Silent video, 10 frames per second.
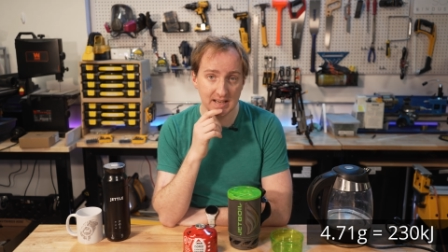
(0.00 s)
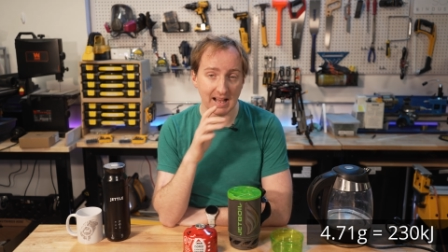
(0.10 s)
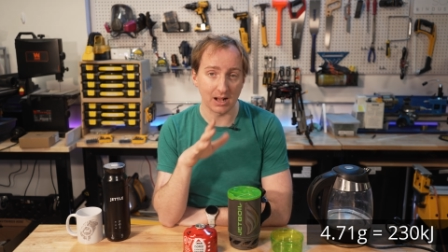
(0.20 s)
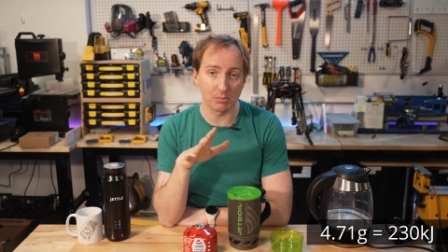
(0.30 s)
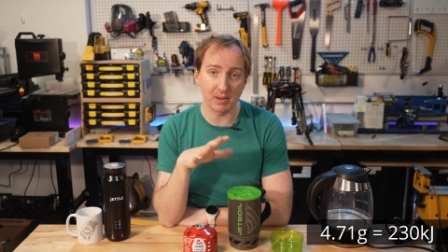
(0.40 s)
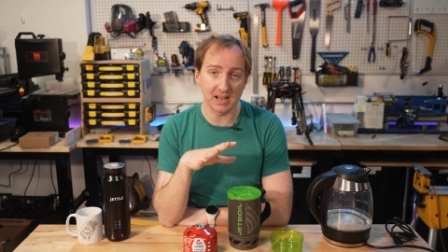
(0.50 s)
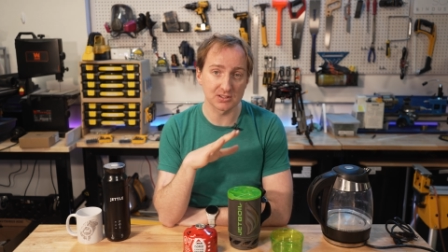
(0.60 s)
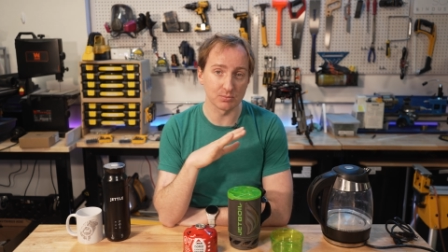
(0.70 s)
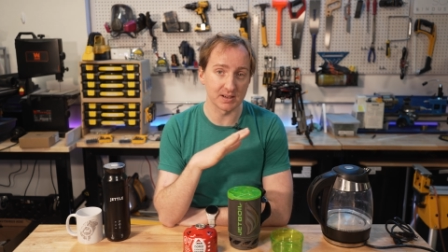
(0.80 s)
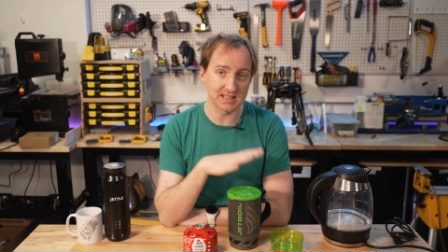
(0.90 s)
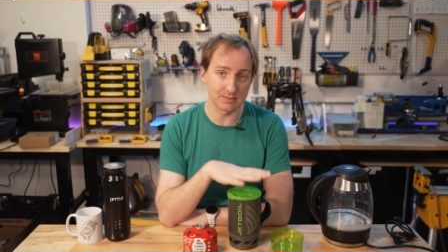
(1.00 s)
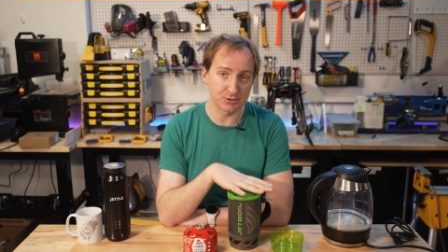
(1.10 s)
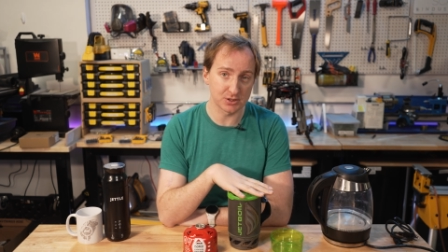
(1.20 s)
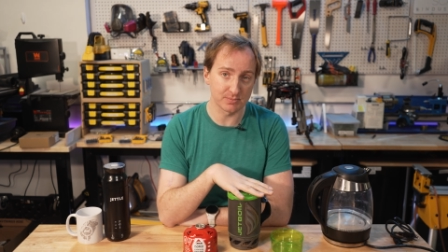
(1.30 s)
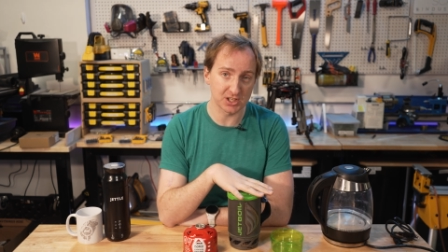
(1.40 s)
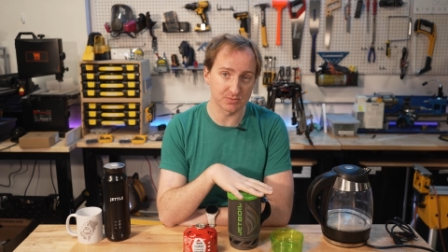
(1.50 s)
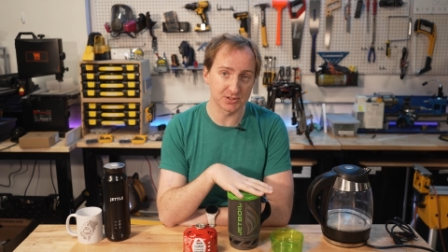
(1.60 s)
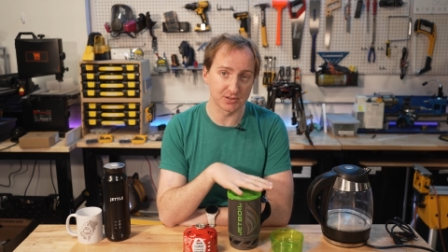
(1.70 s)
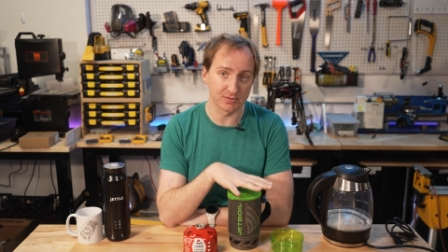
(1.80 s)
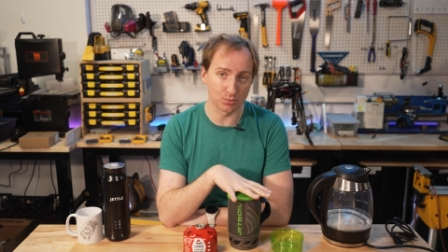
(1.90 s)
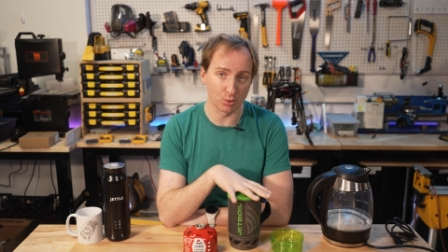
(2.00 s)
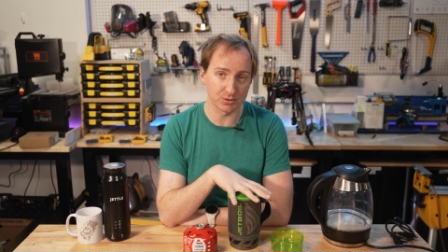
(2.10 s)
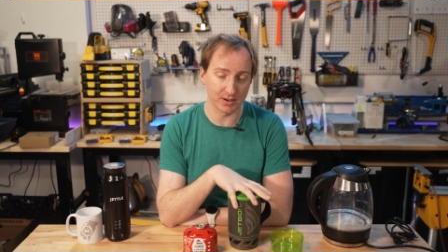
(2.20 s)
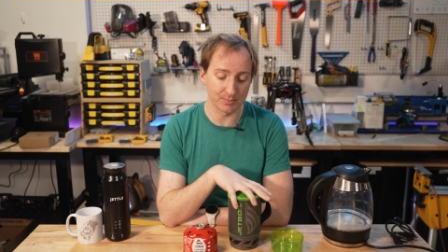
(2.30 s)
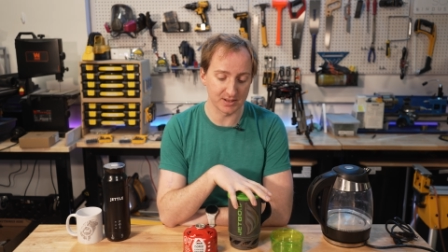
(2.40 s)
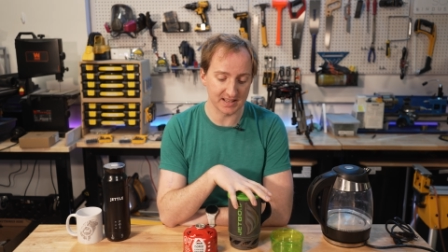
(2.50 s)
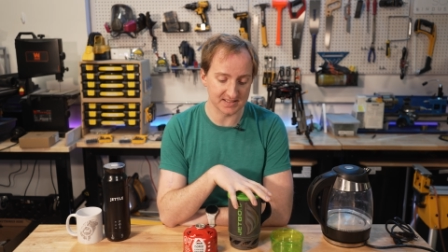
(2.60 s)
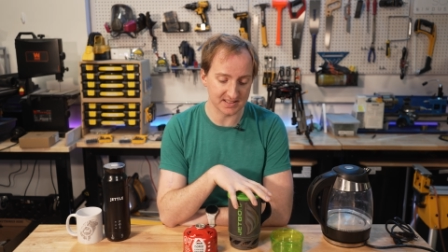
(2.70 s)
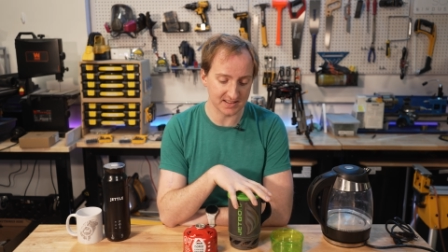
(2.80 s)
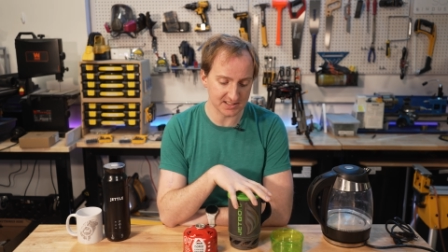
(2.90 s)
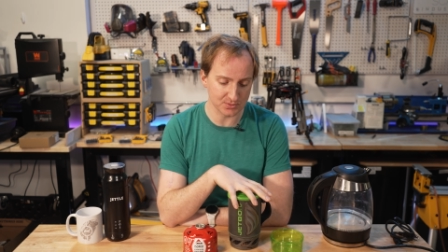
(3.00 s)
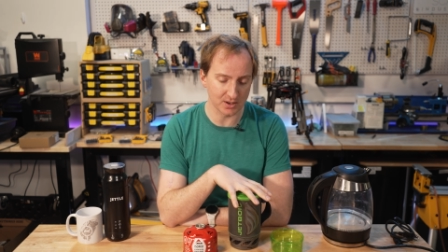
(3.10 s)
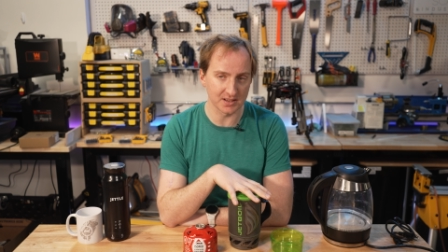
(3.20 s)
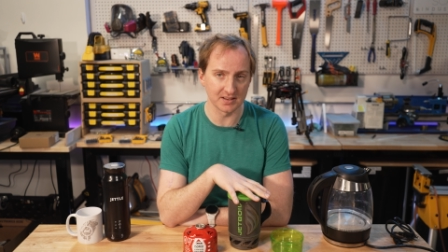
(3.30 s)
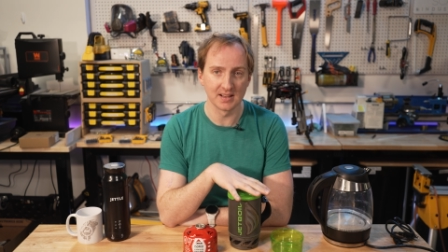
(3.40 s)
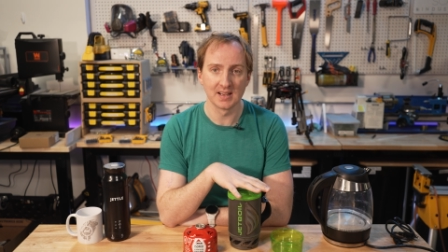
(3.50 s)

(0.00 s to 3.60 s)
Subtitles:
Now, based on my temperature measurements of the water when I put it into this one,